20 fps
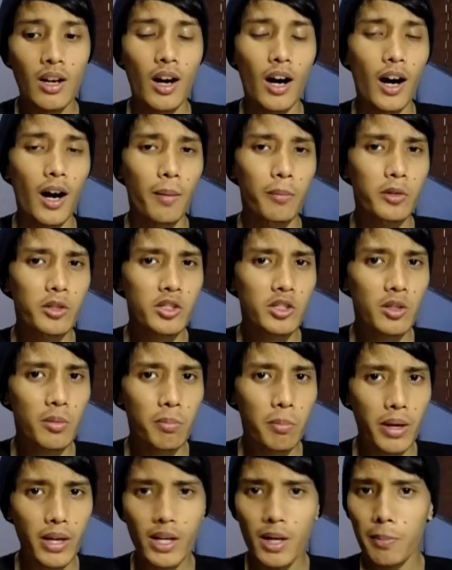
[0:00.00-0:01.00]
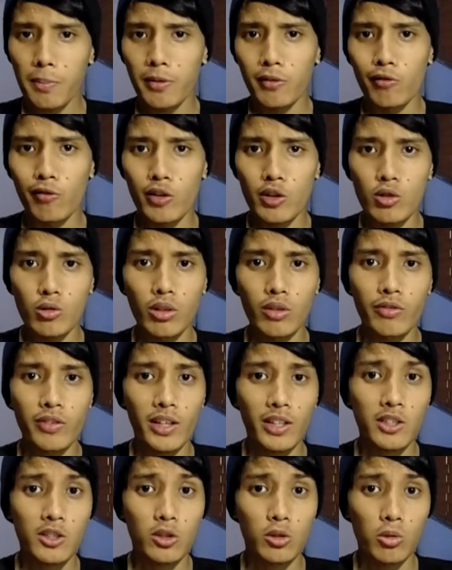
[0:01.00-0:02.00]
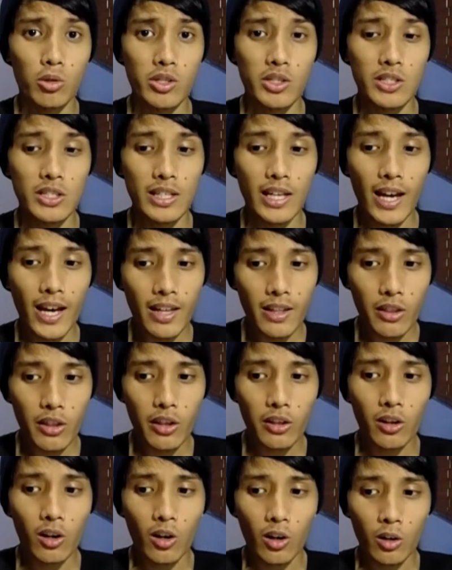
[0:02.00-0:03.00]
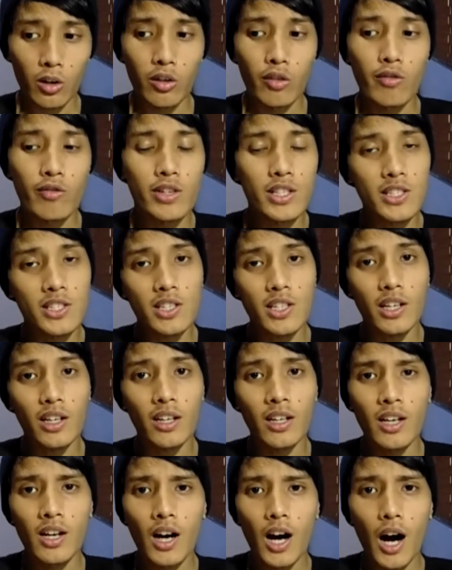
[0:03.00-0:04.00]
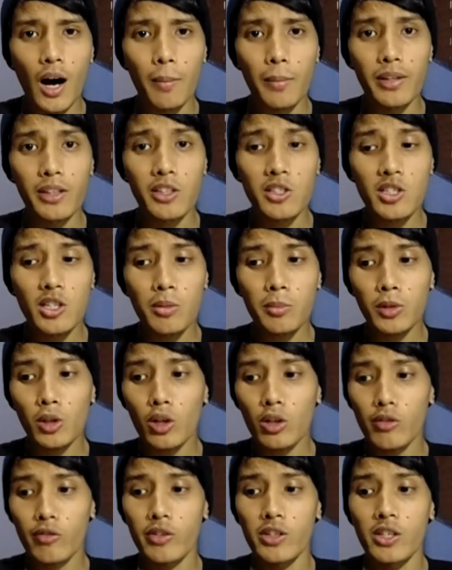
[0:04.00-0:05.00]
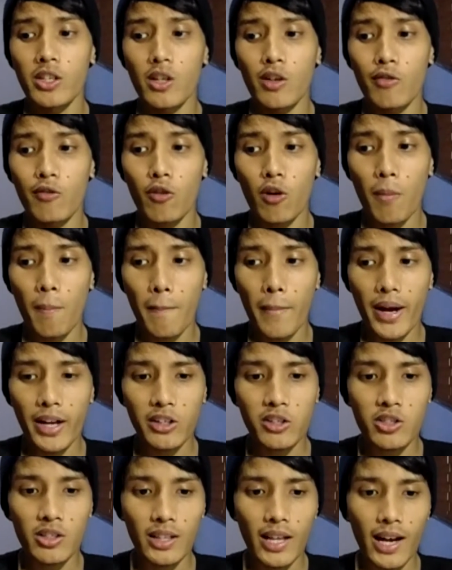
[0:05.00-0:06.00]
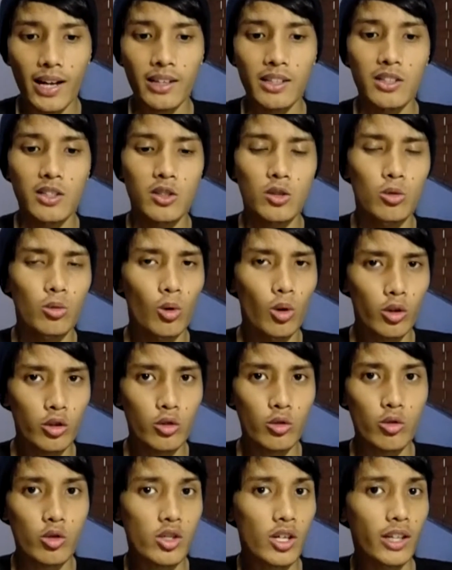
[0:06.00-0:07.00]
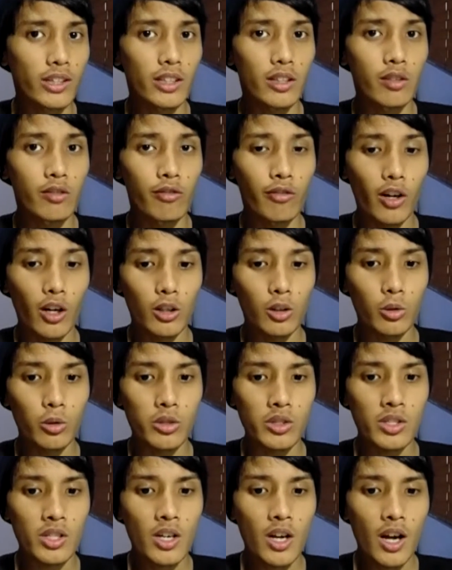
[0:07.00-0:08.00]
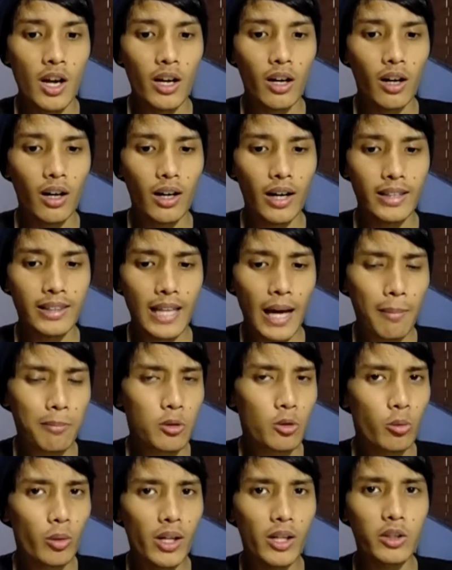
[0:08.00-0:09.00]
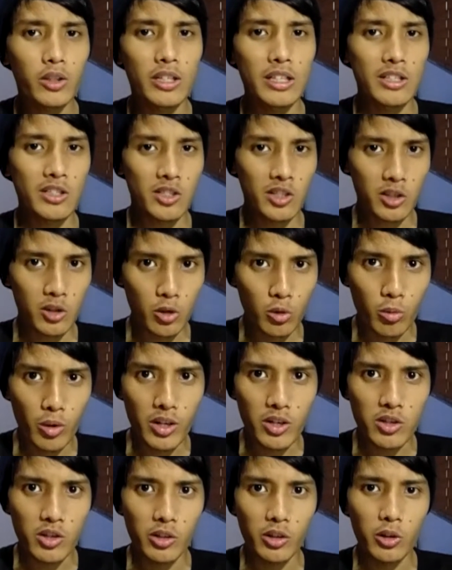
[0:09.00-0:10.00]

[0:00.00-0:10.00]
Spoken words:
There's some makeup and visual effects towards the end that are convincing, and the cinematography here from Mike Gelakis, who also shot It Follows, adapts well to each situation.